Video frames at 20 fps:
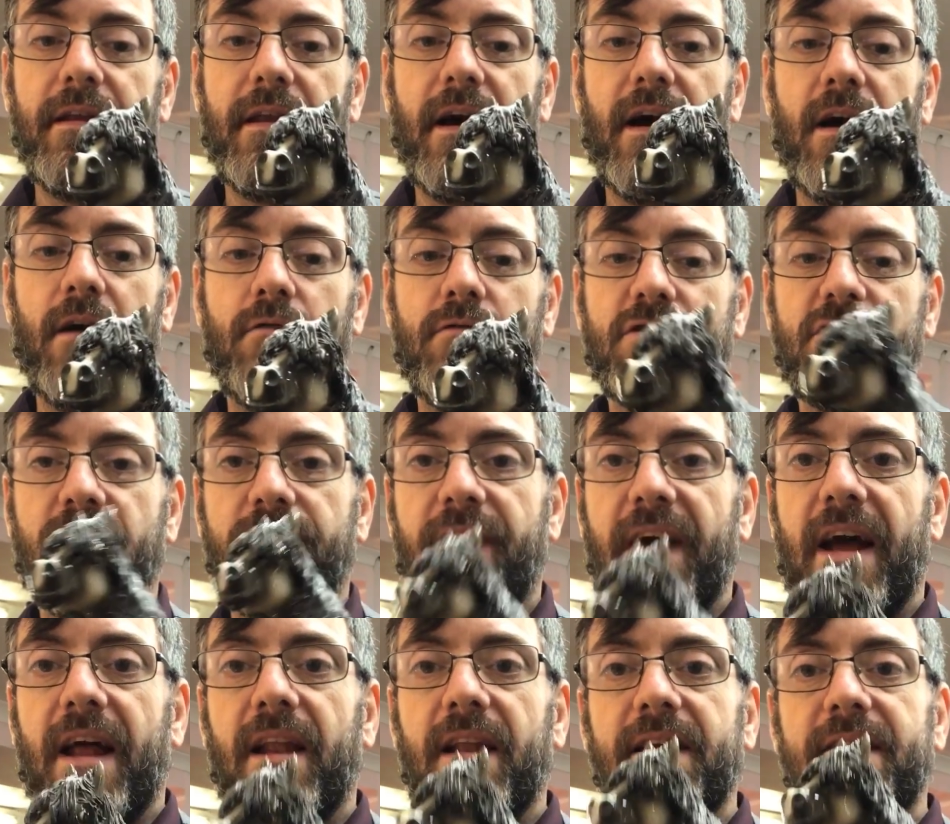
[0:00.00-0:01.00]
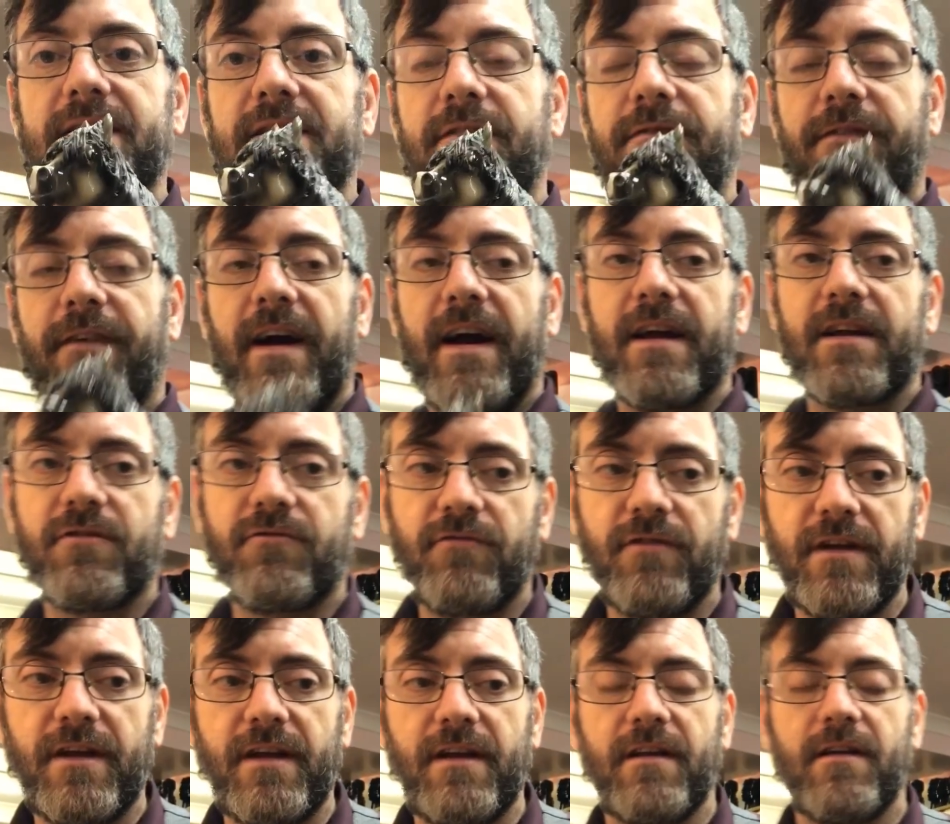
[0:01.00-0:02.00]
Now, Chavel is a
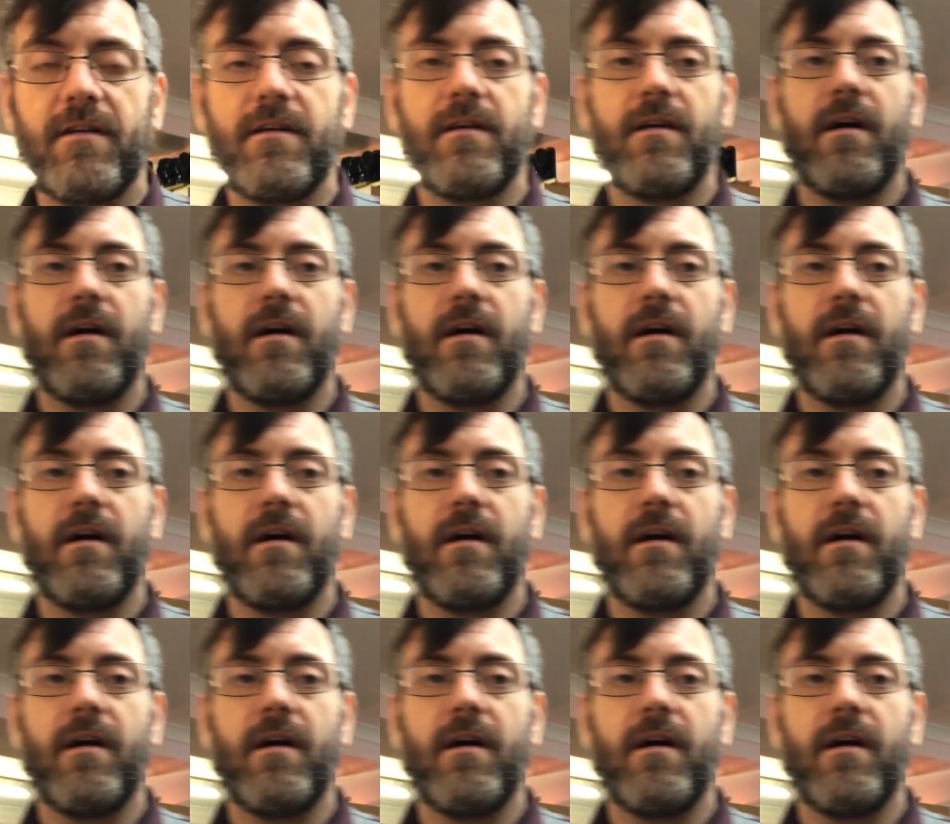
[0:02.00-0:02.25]
factory